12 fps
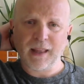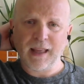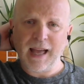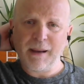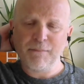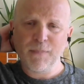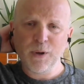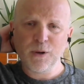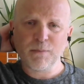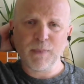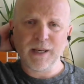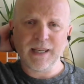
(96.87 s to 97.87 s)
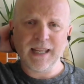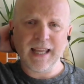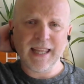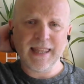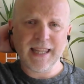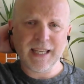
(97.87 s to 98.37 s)
movement
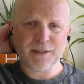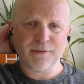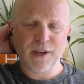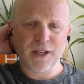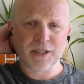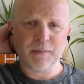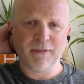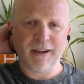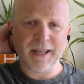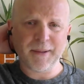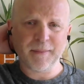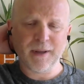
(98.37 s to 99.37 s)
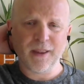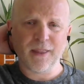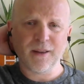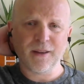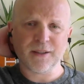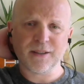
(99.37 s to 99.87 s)
in these vertebrae
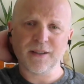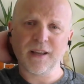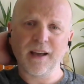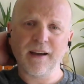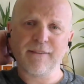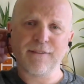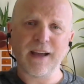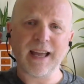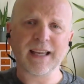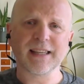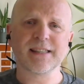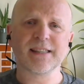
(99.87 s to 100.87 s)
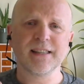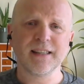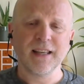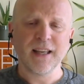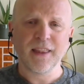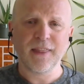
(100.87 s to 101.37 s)
that affects
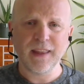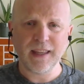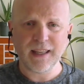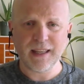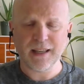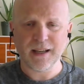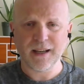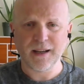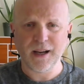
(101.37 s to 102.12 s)
the